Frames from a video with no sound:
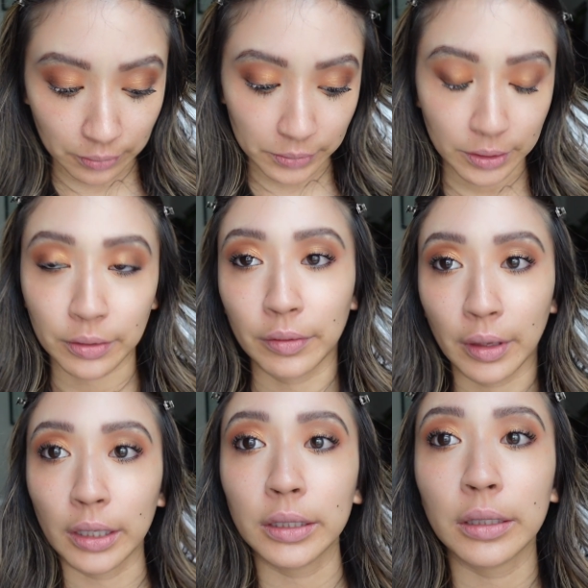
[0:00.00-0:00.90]
So
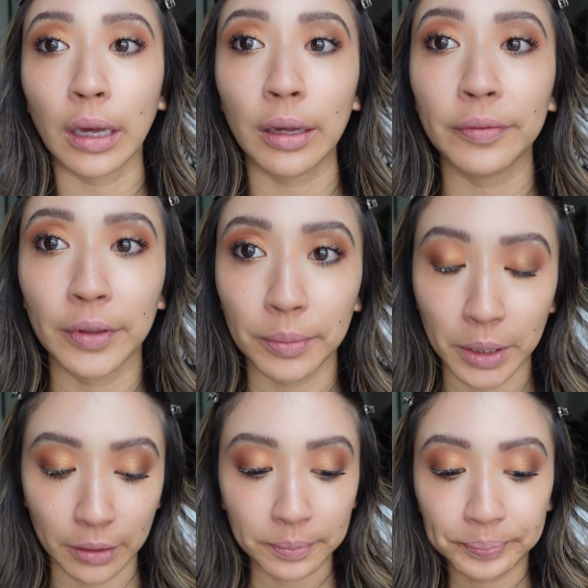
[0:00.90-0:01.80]
that's that for the
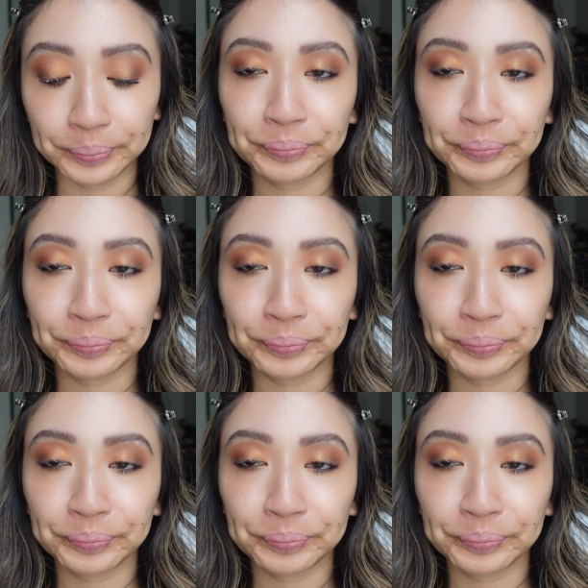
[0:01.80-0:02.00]
bottom.